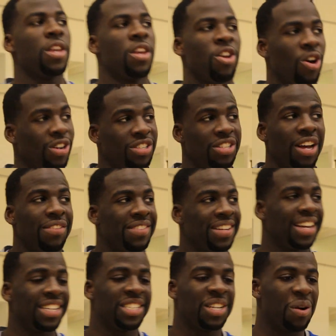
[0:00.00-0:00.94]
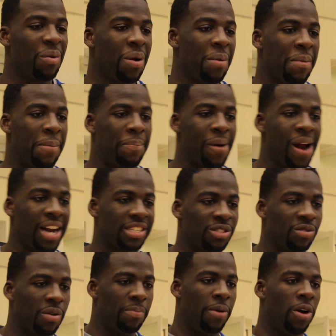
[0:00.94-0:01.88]
you know, it's tough to get to the rim in
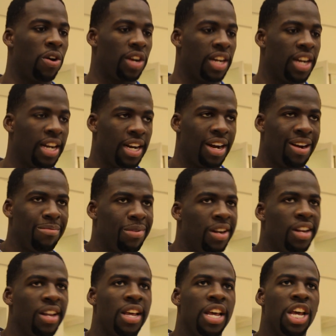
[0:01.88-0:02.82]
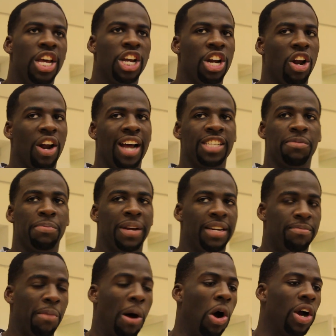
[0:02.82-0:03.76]
practice with Bogut in there, but you know that's
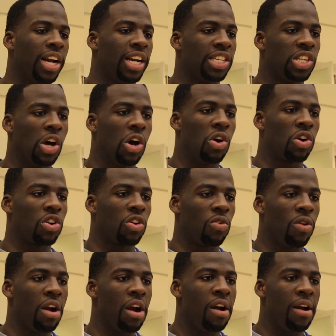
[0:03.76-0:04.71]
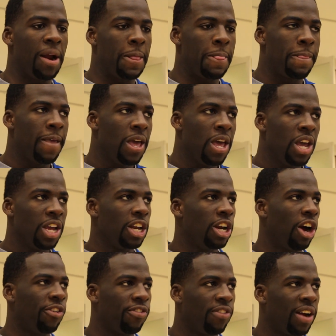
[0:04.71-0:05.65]
been Bogut his whole career, and
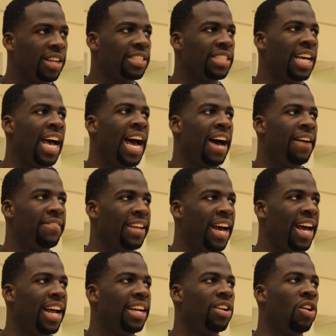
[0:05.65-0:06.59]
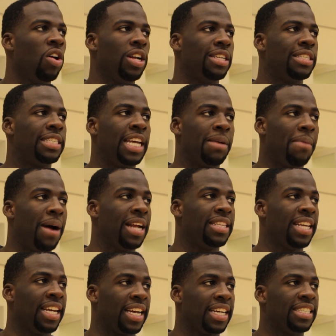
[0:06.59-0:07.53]
you know for us to have that on this team, I
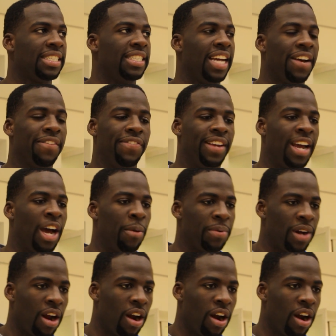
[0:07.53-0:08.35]
think is definitely helping